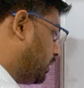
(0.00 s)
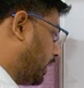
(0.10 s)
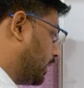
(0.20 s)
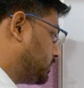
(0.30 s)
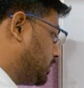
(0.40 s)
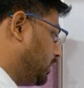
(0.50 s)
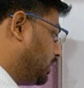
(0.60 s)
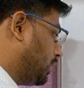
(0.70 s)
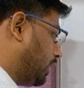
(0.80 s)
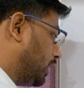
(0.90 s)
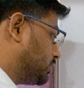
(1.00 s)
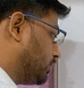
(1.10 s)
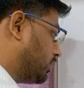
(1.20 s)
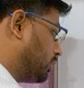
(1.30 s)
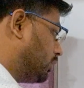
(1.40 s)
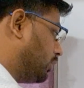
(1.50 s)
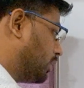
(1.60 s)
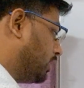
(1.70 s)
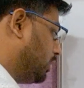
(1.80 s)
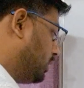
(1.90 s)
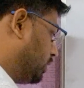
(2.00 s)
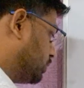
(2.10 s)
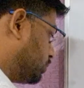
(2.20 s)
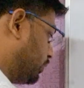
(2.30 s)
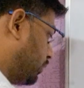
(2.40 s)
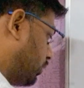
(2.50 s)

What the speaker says: x3, x4. Okay, so if